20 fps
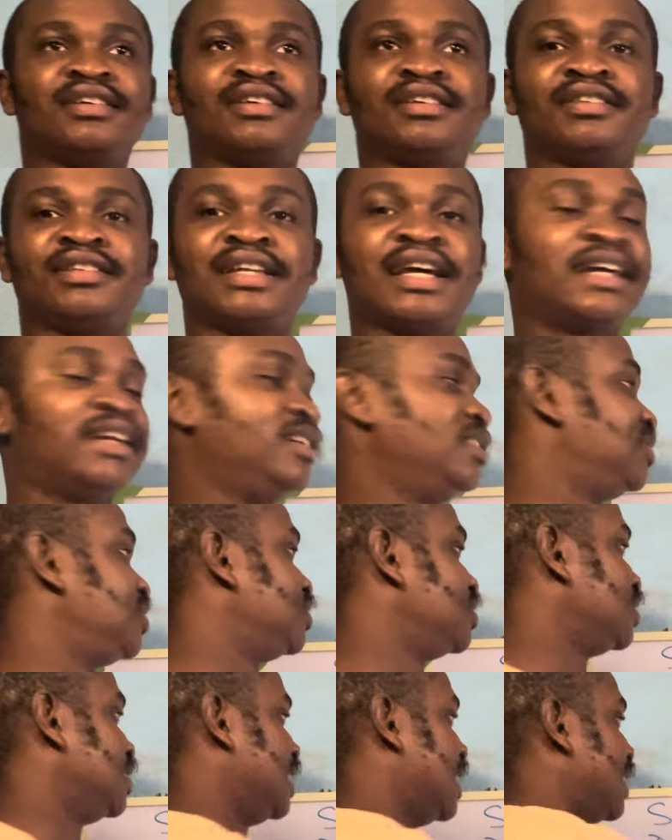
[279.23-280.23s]
There
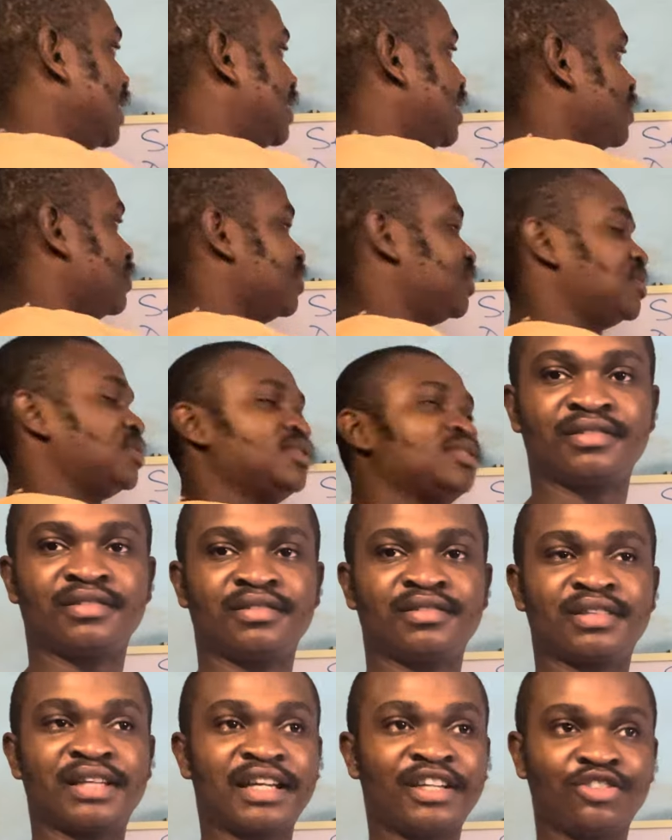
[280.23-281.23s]
is the items.
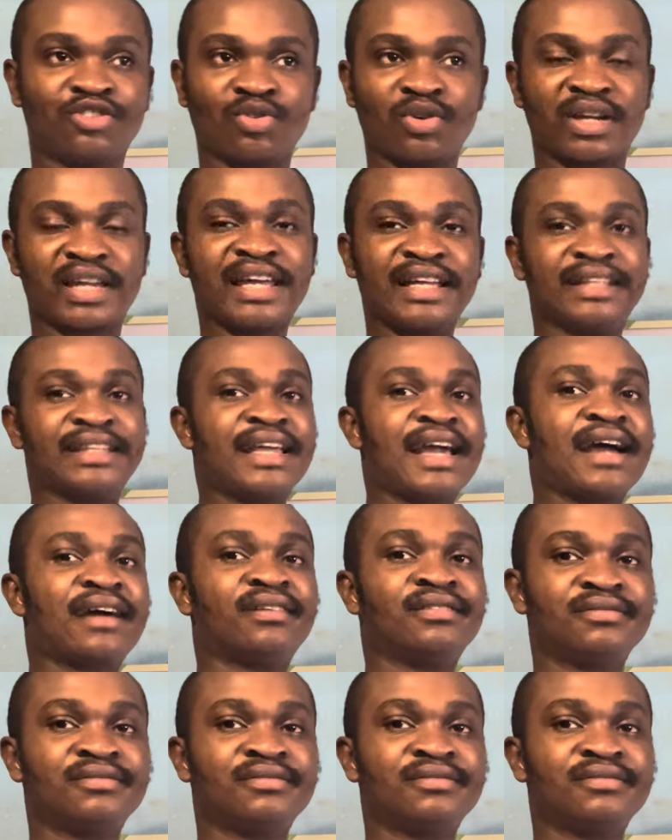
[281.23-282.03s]
There is cocaine there.